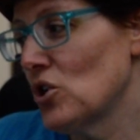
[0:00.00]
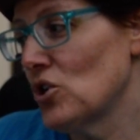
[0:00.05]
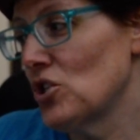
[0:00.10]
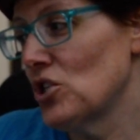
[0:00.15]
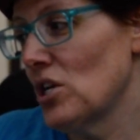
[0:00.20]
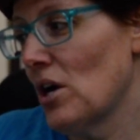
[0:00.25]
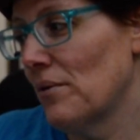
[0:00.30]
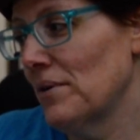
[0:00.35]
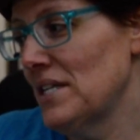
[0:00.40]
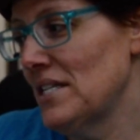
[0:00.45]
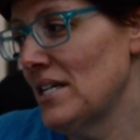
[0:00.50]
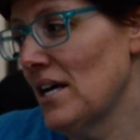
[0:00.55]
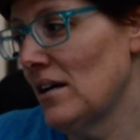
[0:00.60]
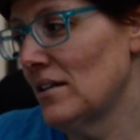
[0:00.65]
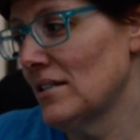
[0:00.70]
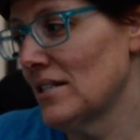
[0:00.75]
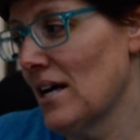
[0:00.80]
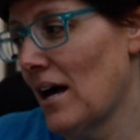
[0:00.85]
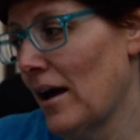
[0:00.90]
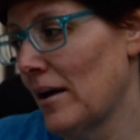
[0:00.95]
show-and-tell
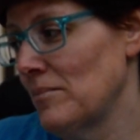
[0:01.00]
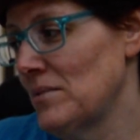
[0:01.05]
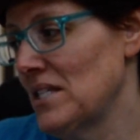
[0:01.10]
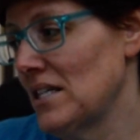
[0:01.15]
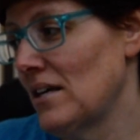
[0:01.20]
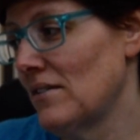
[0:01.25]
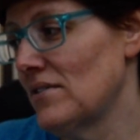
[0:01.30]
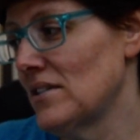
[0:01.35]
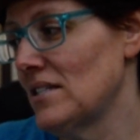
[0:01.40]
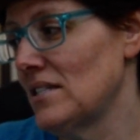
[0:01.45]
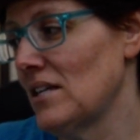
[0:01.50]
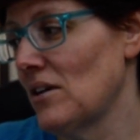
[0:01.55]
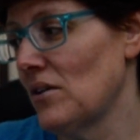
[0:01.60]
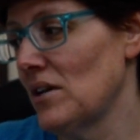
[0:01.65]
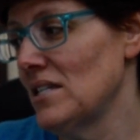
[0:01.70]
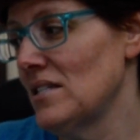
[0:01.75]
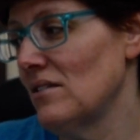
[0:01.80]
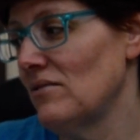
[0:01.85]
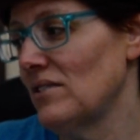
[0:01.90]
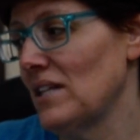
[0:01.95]
time to give a
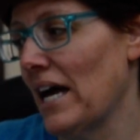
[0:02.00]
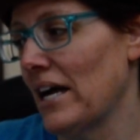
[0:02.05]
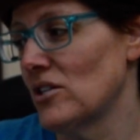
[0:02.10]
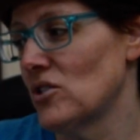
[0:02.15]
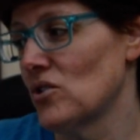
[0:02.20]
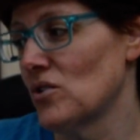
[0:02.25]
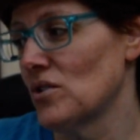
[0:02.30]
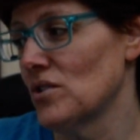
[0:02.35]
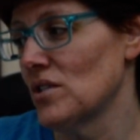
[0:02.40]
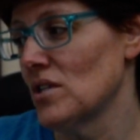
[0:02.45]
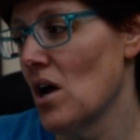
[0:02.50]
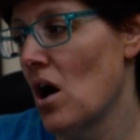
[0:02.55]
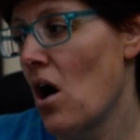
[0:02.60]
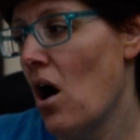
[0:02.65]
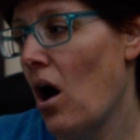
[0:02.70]
series of lectures